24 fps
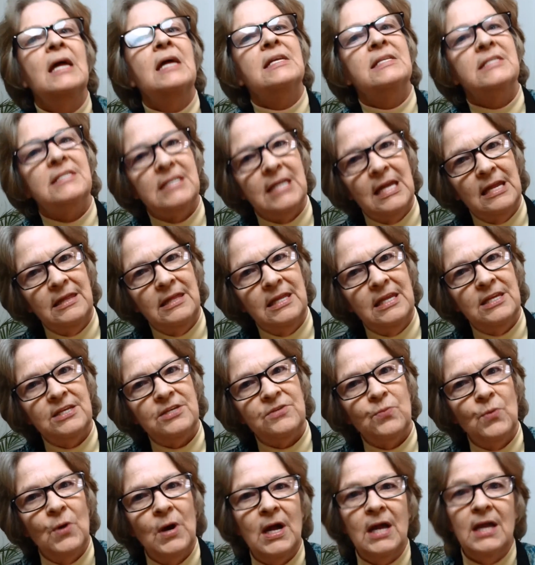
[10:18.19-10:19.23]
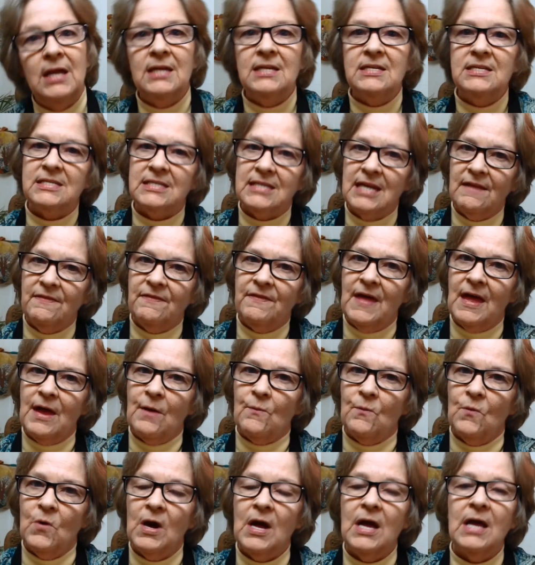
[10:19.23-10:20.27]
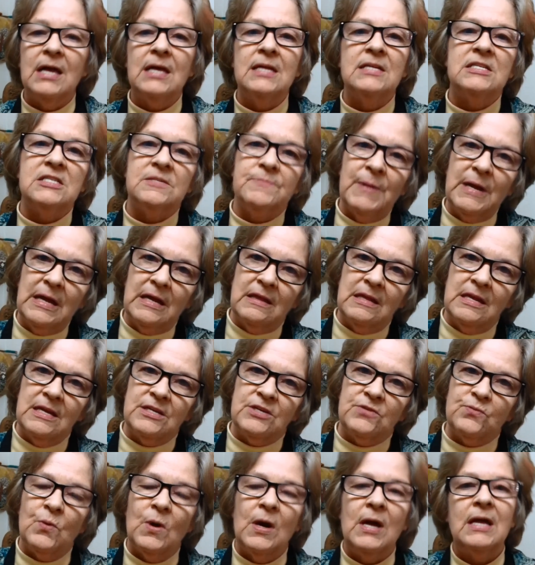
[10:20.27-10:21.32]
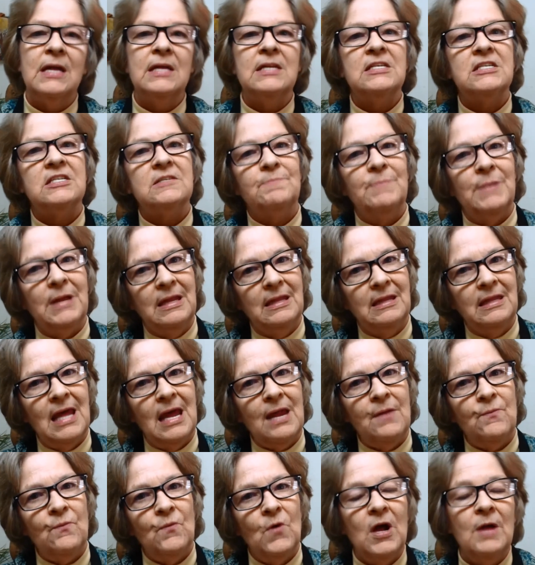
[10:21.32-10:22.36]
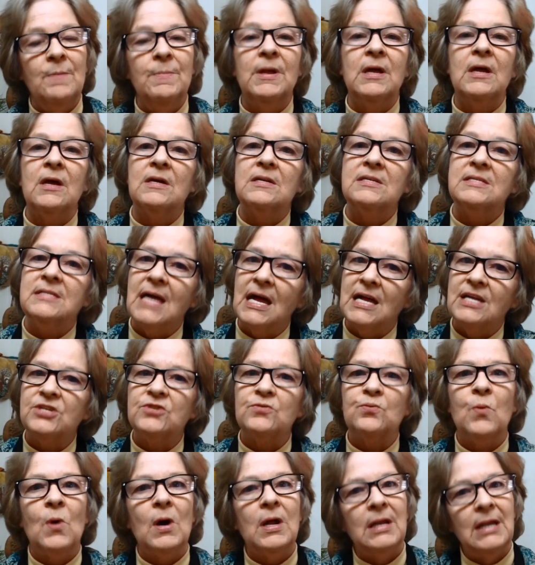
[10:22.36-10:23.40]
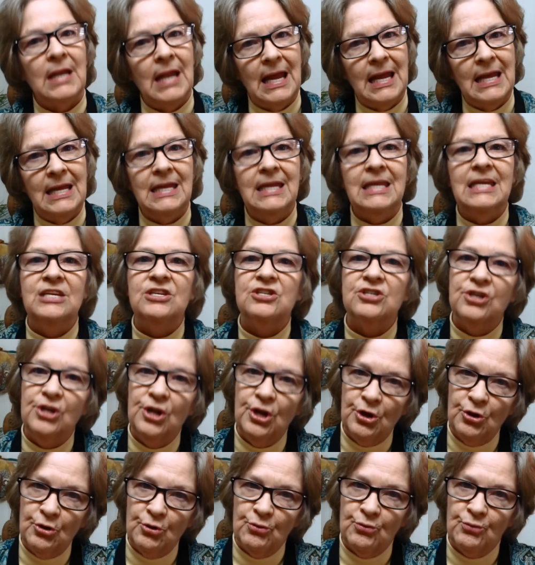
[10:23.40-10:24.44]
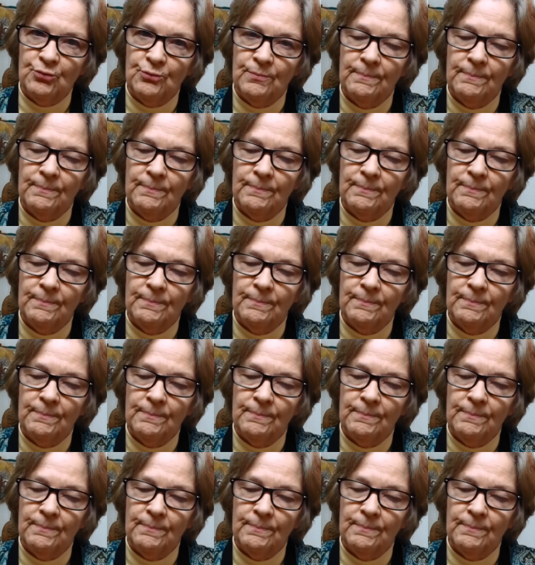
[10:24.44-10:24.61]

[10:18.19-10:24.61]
sit this way and sit that way and speak this way and speak that way, because that's what ladies do.